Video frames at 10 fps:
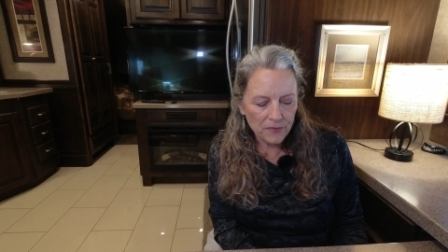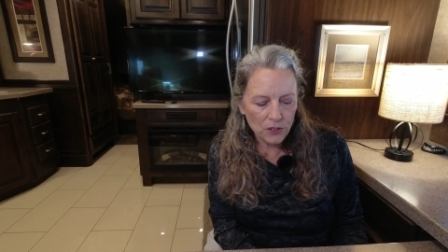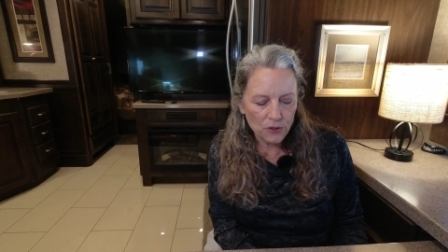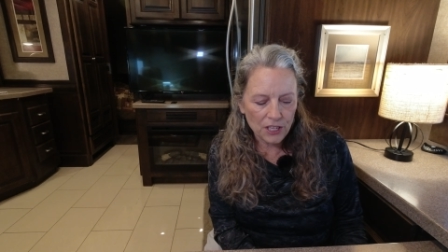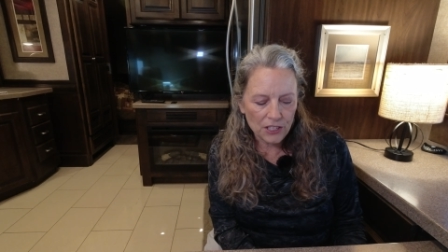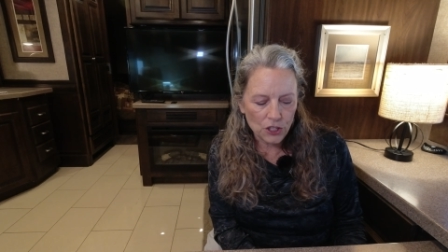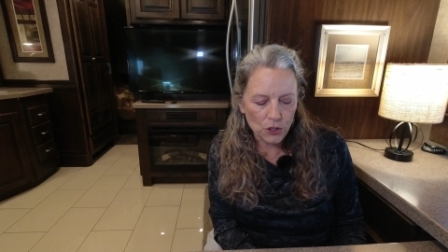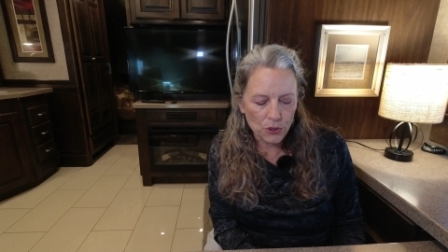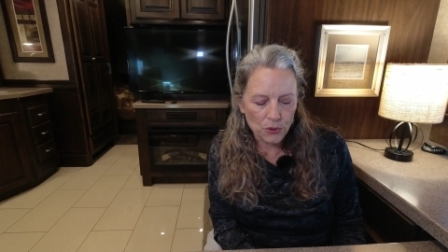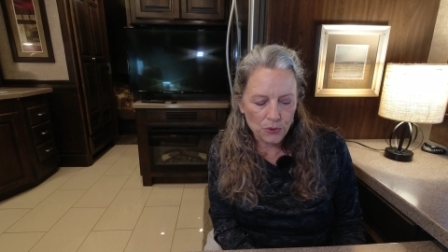you can
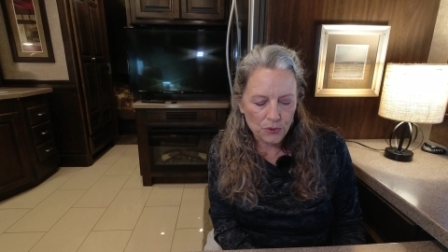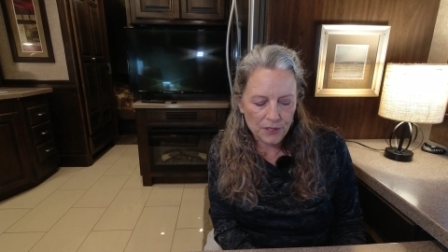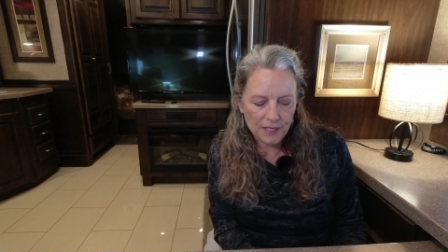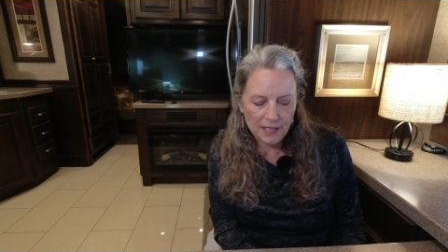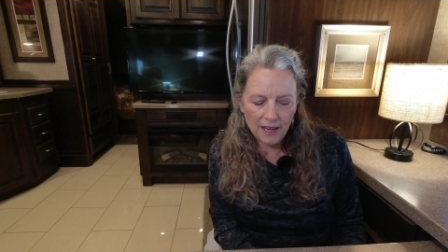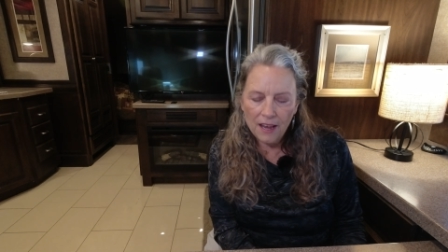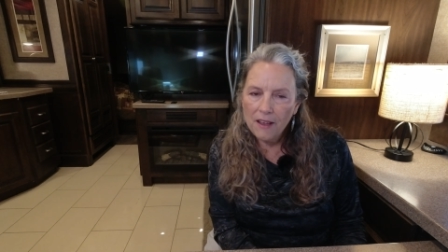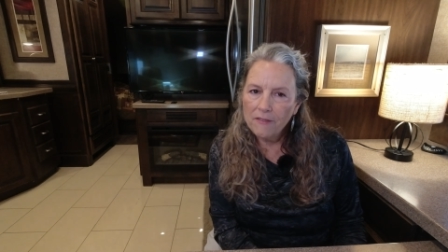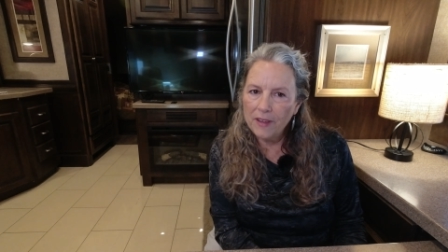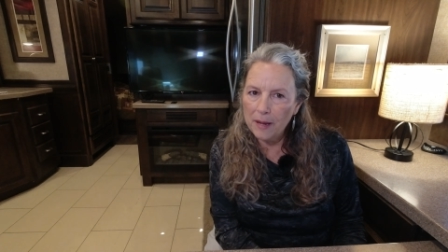use
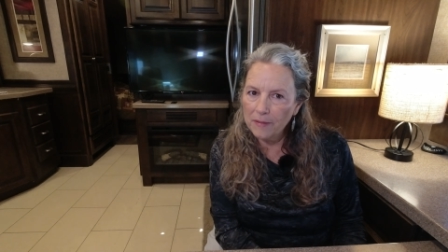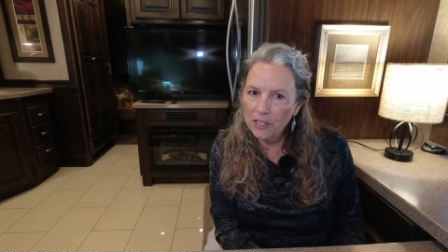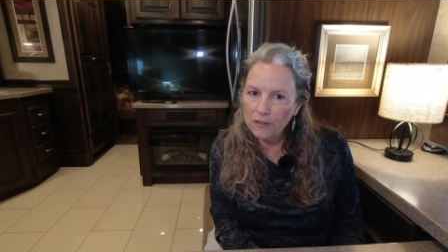family